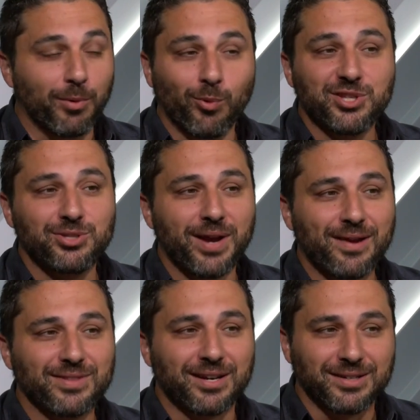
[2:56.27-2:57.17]
But once you
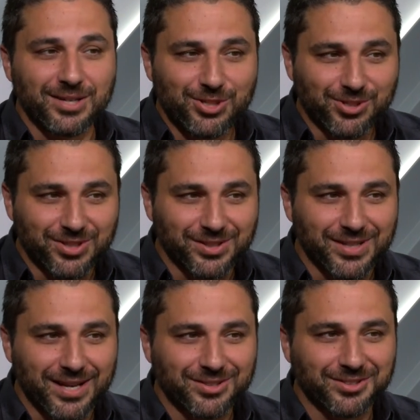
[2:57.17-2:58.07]
have that initial
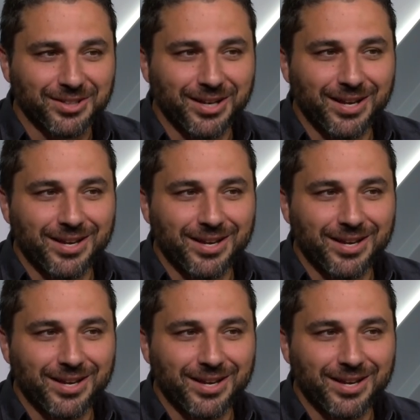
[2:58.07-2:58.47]
success,